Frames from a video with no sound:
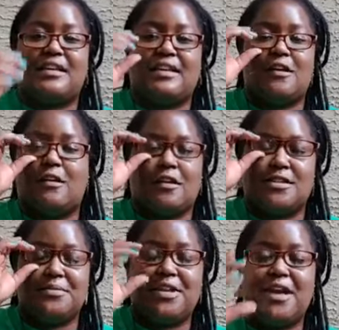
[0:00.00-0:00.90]
or
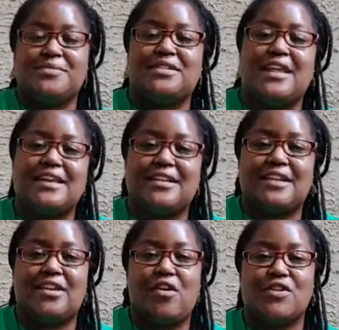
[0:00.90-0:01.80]
sometimes lichen
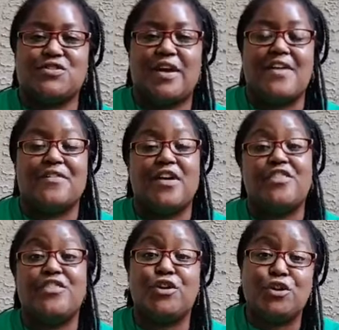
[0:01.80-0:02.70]
can also have a
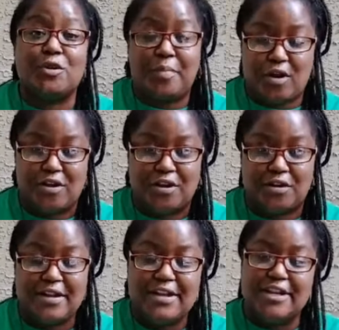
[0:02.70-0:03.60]
third partner